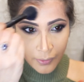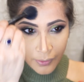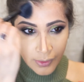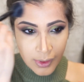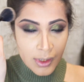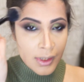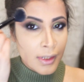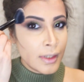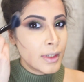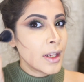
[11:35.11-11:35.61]
of
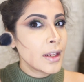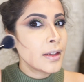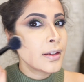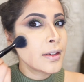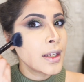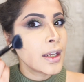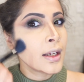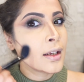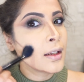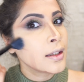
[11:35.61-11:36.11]
this does
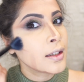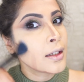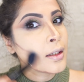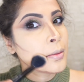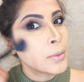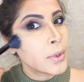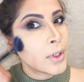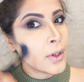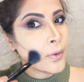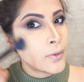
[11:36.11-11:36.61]
take a little
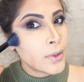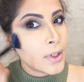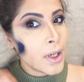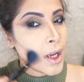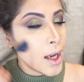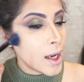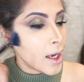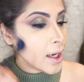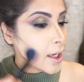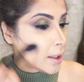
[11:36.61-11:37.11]
bit of
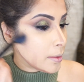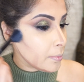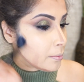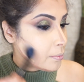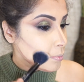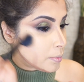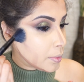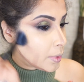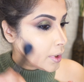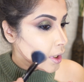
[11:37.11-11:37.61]

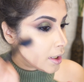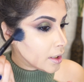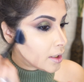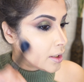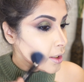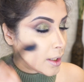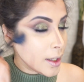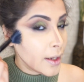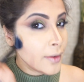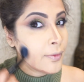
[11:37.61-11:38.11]
time, but
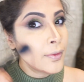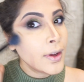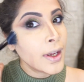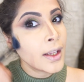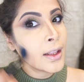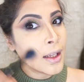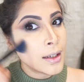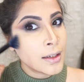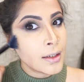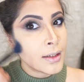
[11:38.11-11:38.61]
the
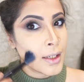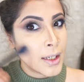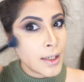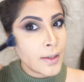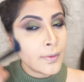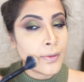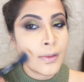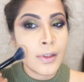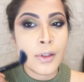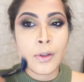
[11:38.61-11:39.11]
effect that it
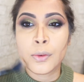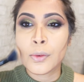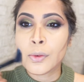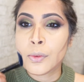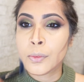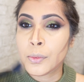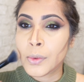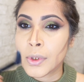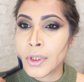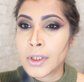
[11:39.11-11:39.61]
gives you
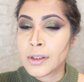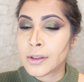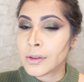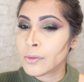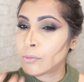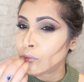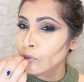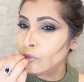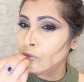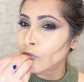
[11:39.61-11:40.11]

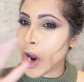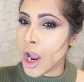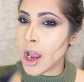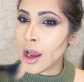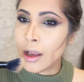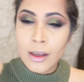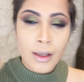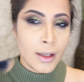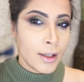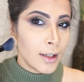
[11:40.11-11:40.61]
is
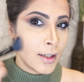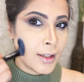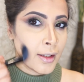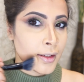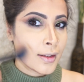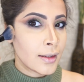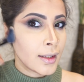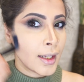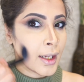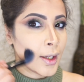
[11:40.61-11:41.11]

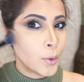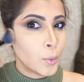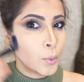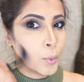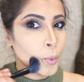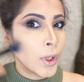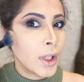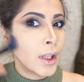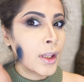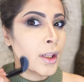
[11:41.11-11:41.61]
like
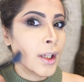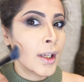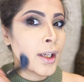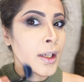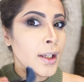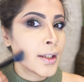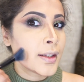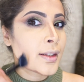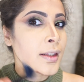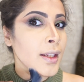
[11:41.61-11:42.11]

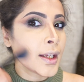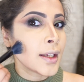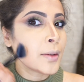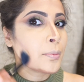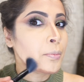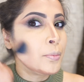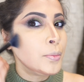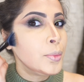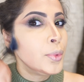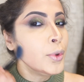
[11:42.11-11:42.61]
voila, it's like
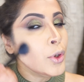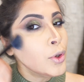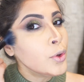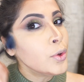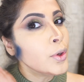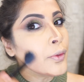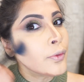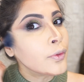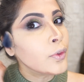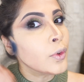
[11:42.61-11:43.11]

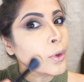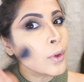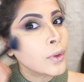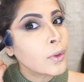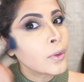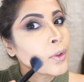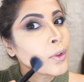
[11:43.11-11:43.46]
beautiful.